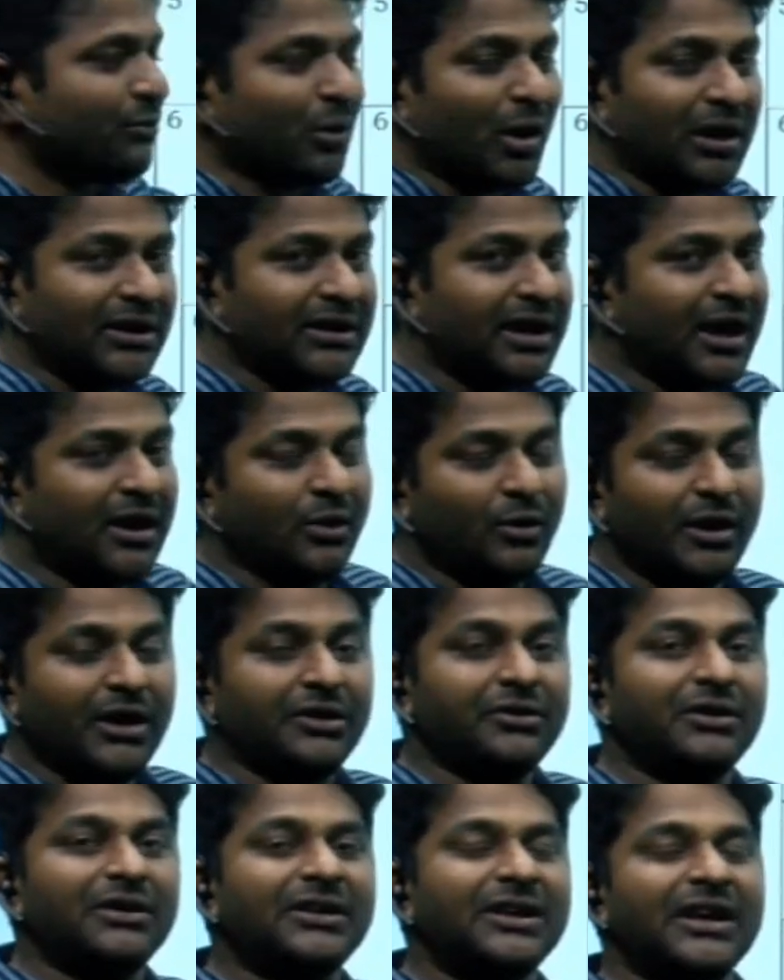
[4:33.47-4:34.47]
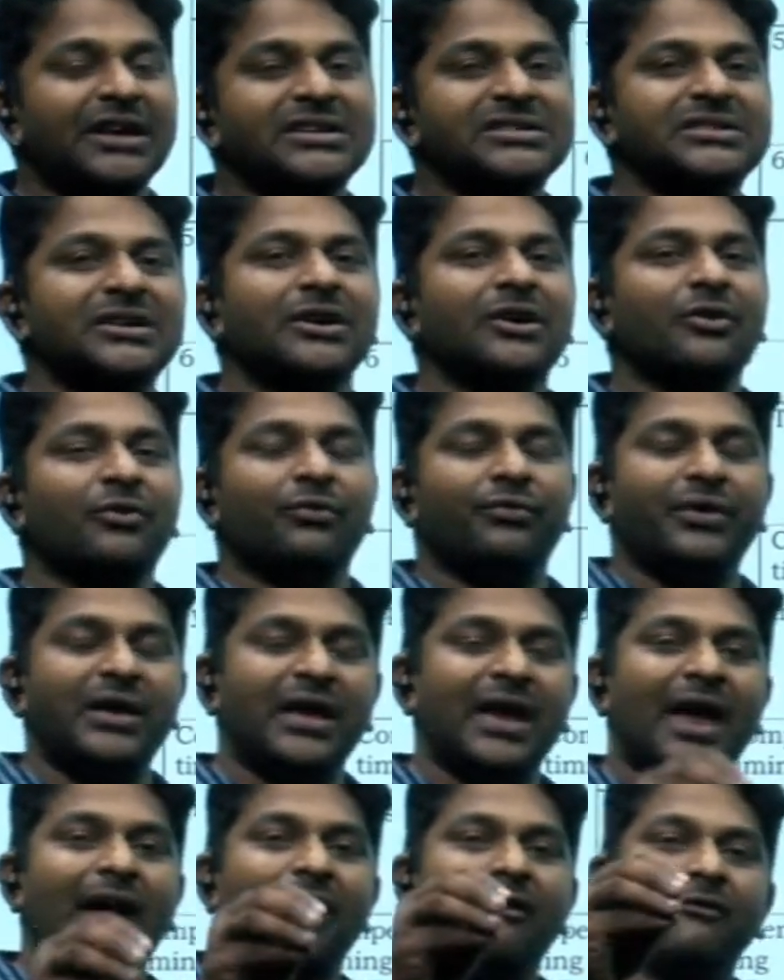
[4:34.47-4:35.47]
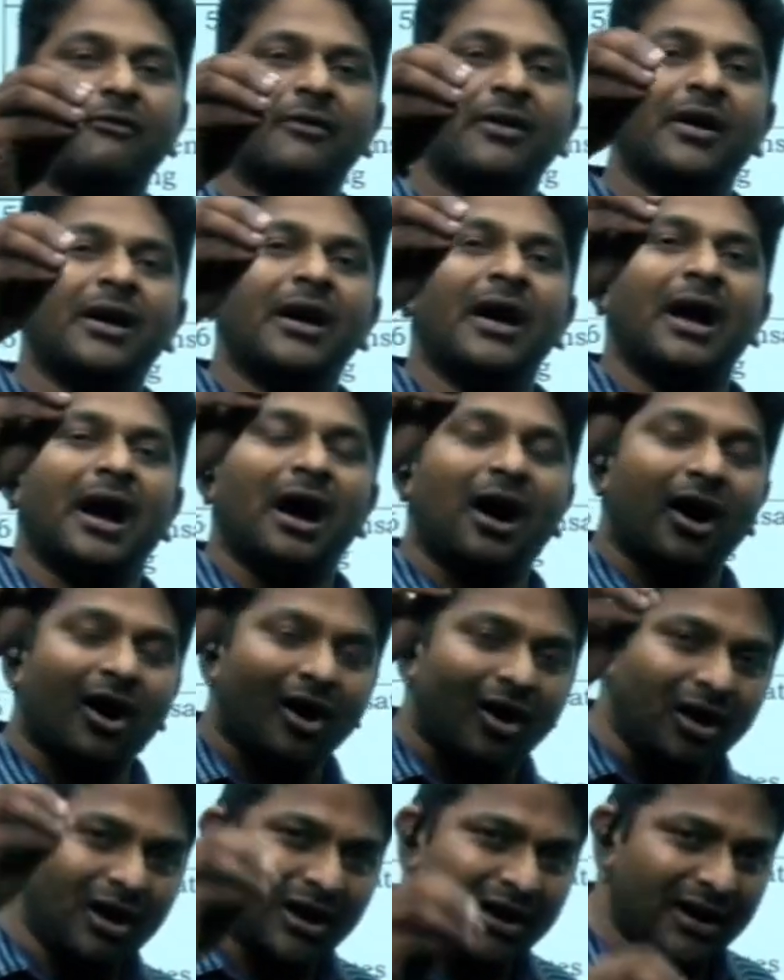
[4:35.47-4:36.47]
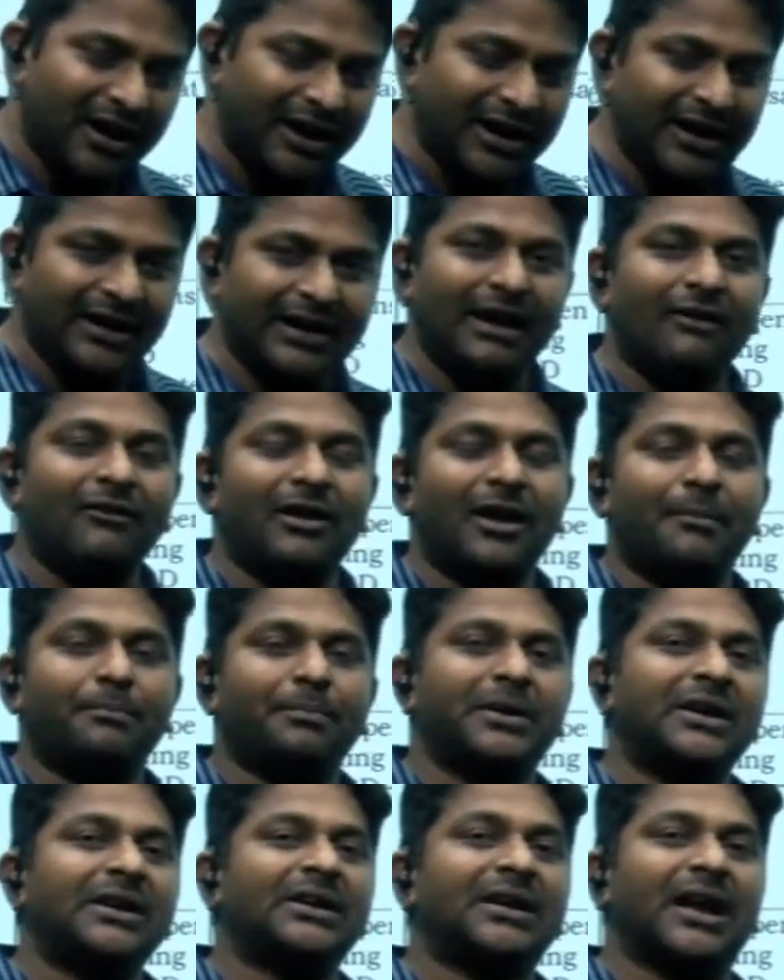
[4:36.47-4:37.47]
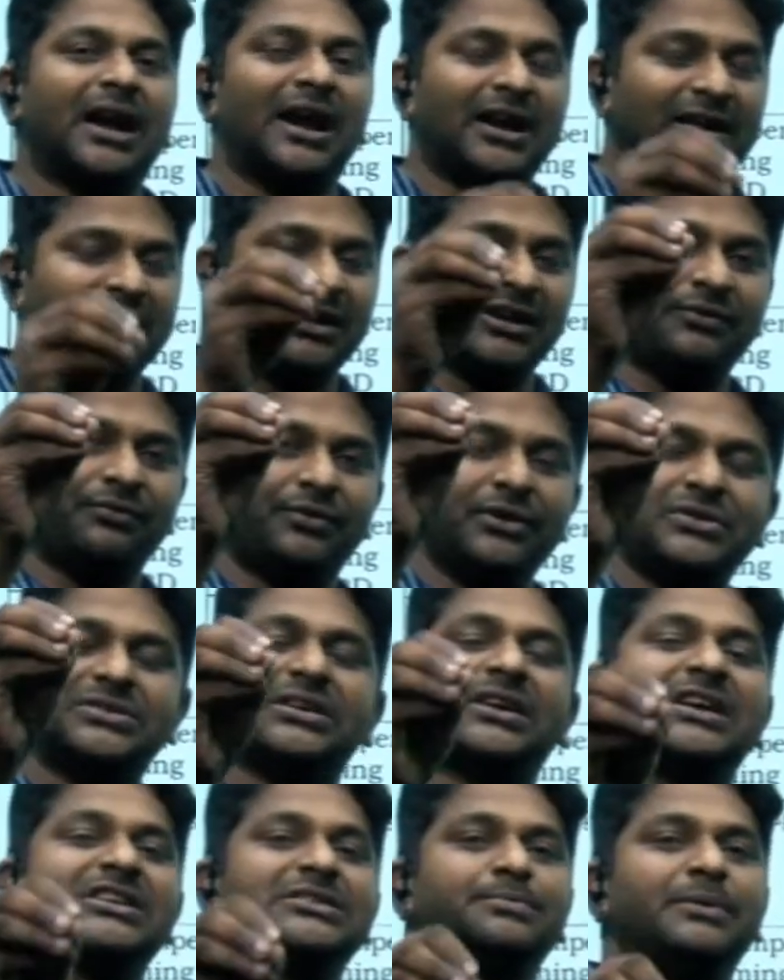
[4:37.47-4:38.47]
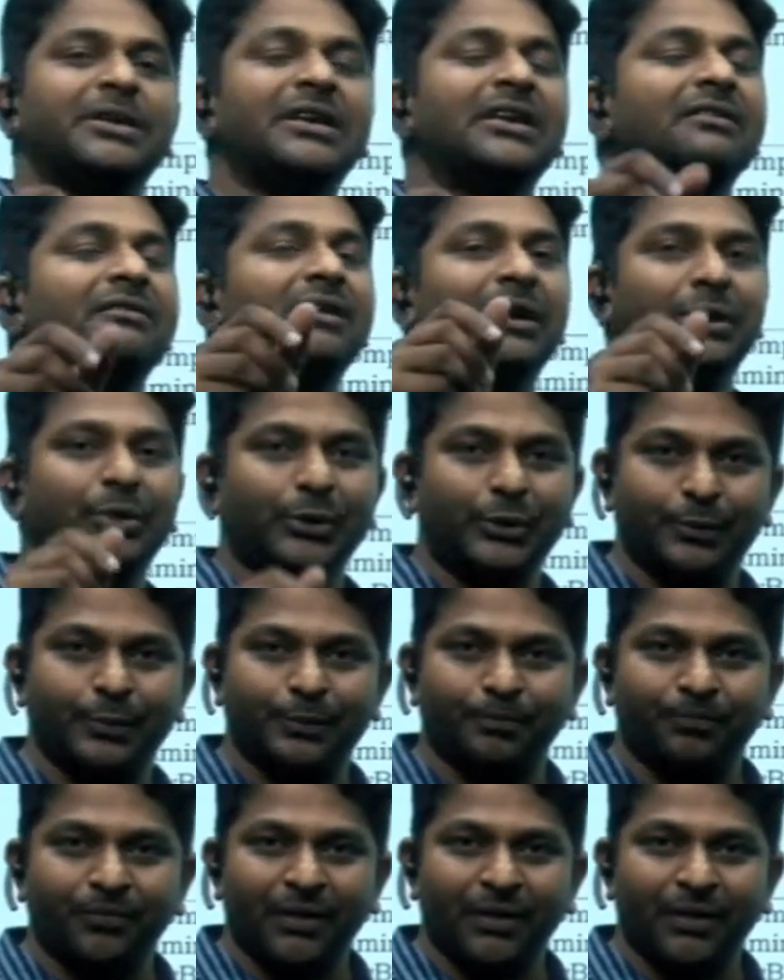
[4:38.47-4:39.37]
what they are going to test, we have already developed it and that feature has been given to you.